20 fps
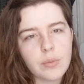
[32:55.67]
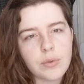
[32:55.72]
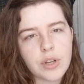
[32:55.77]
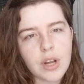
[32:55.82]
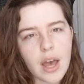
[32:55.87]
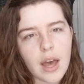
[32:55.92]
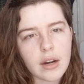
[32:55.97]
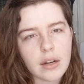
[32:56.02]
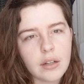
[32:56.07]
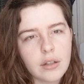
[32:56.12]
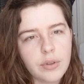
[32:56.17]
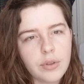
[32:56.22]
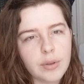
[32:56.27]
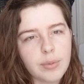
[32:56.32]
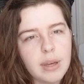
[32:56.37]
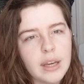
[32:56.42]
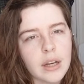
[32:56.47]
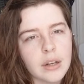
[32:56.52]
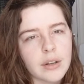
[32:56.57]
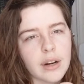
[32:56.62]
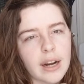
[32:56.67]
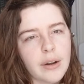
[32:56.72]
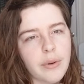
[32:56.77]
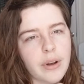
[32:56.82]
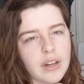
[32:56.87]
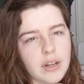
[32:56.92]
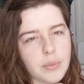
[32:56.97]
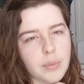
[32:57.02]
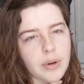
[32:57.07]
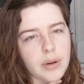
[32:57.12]
channel would be a great way
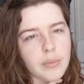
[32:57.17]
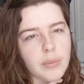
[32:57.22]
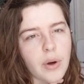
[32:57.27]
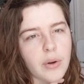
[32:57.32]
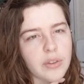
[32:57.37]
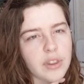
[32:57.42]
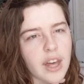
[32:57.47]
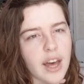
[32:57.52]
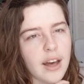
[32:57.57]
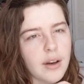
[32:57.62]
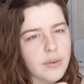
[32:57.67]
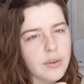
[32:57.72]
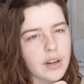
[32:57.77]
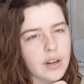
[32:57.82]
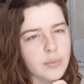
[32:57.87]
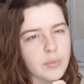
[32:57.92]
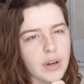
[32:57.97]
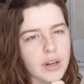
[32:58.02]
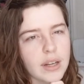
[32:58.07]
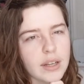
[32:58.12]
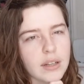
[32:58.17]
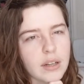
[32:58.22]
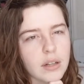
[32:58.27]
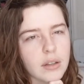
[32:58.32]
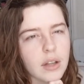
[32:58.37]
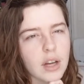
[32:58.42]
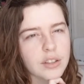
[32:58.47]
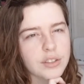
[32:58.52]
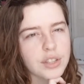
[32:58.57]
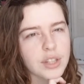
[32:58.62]
to promote that when I'm ready to
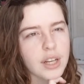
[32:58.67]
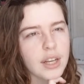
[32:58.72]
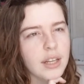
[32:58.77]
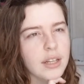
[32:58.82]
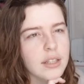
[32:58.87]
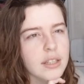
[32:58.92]
launch it.